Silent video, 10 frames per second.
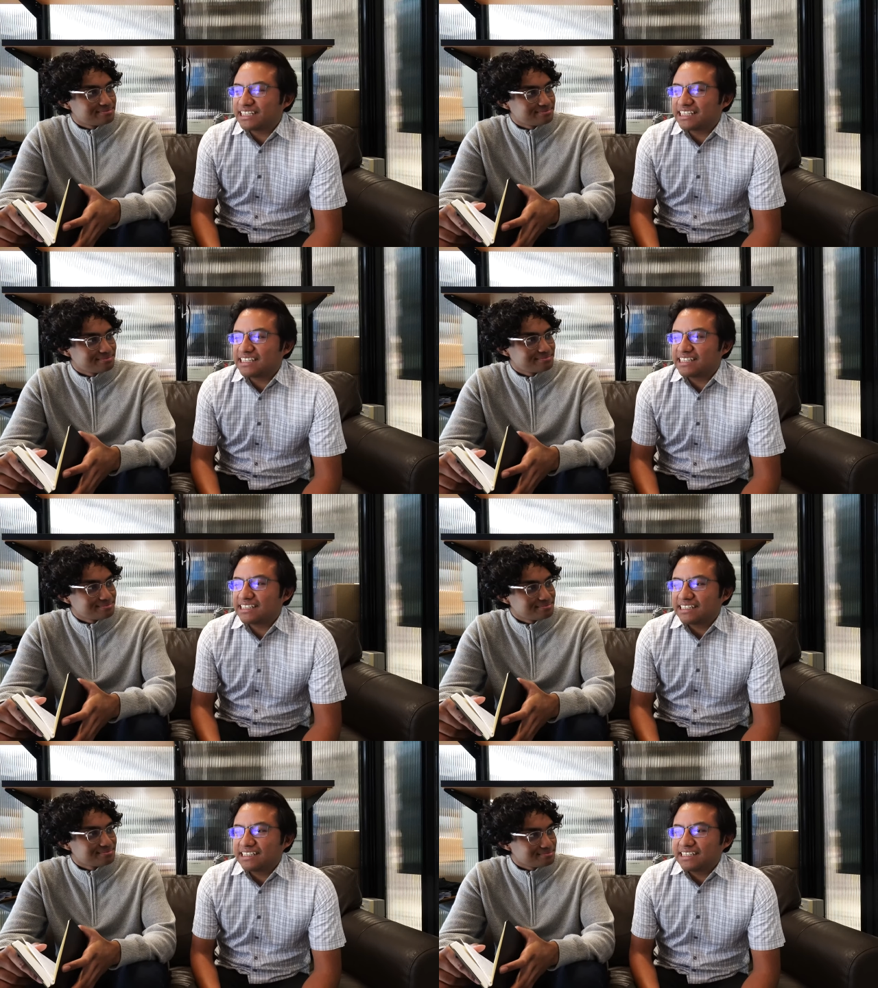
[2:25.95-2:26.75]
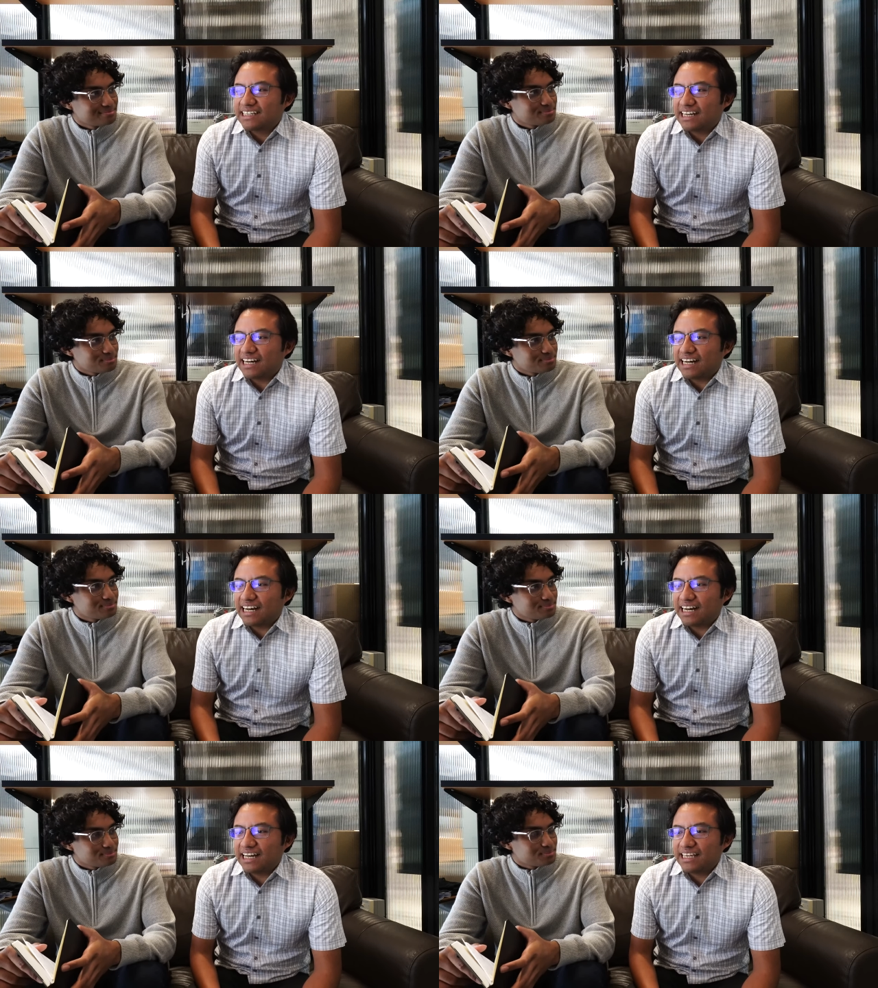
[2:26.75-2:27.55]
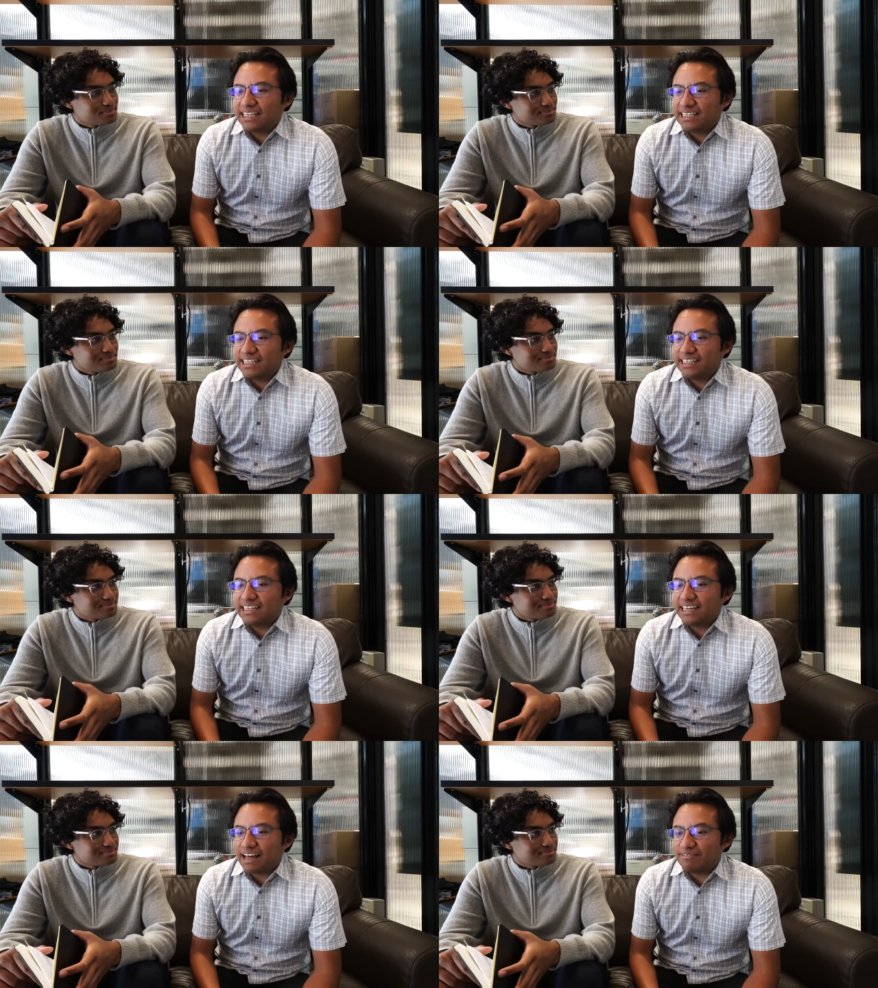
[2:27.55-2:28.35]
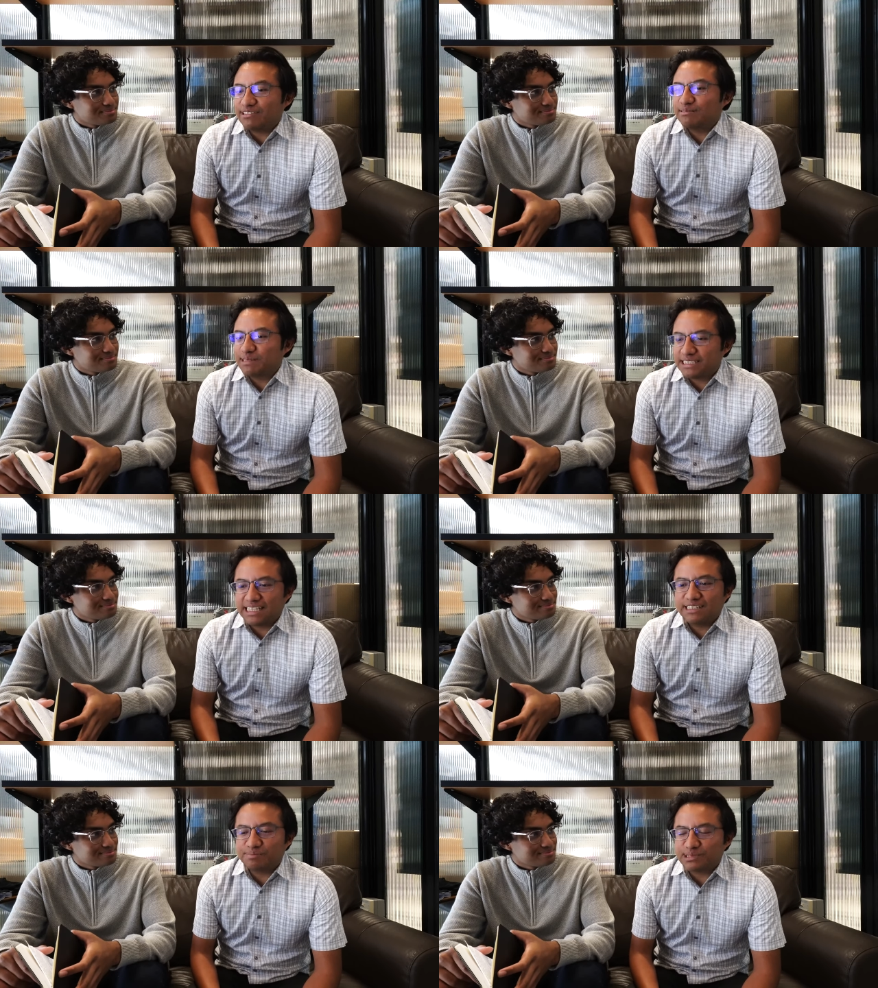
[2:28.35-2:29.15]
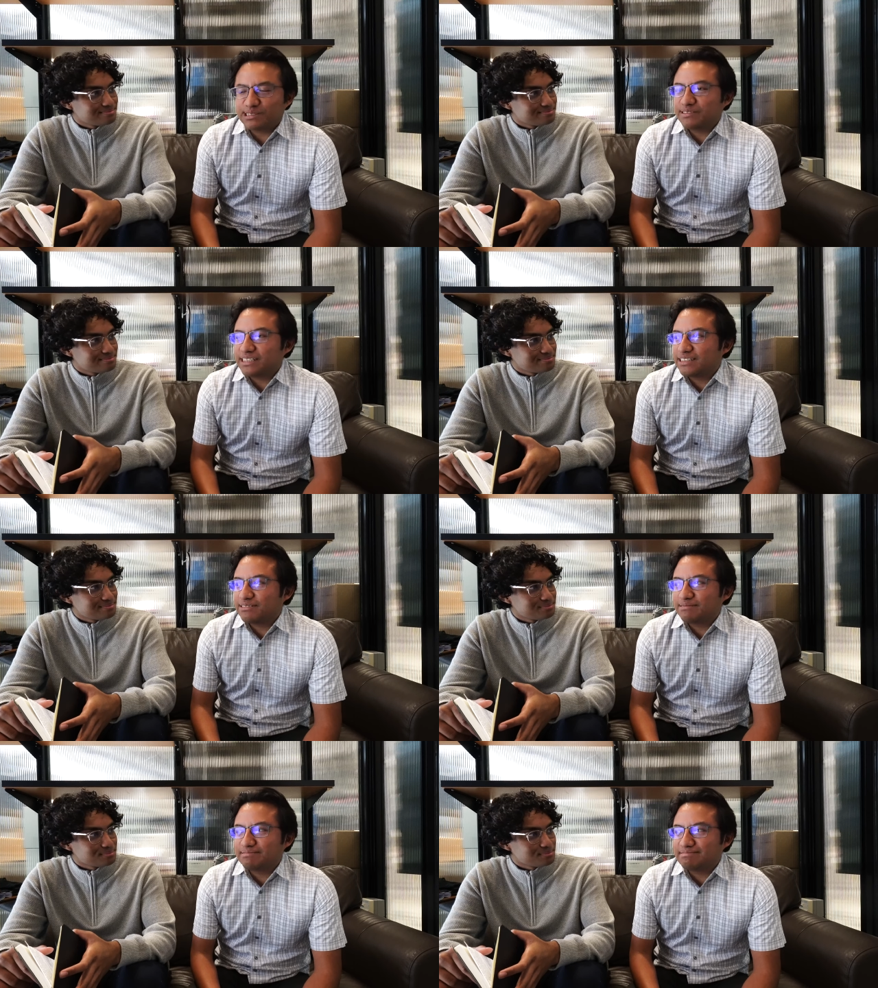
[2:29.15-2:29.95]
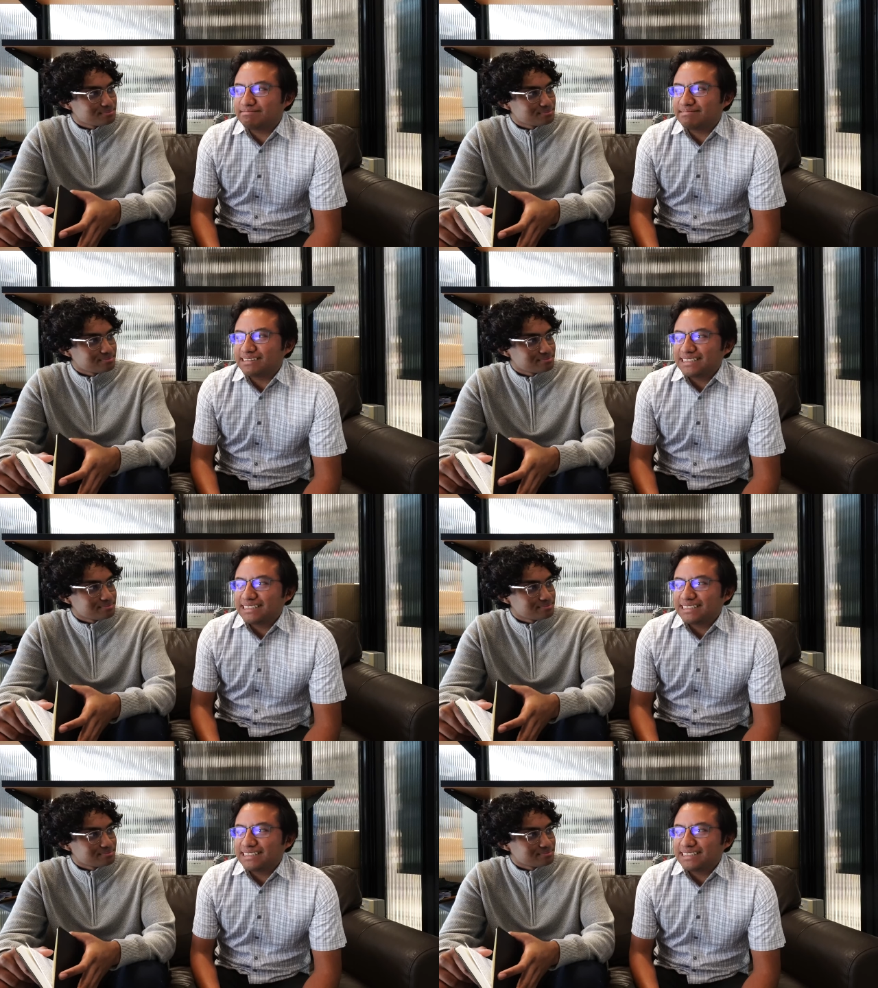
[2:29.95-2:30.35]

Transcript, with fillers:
Speaker 1: I think I have always had the opportunity to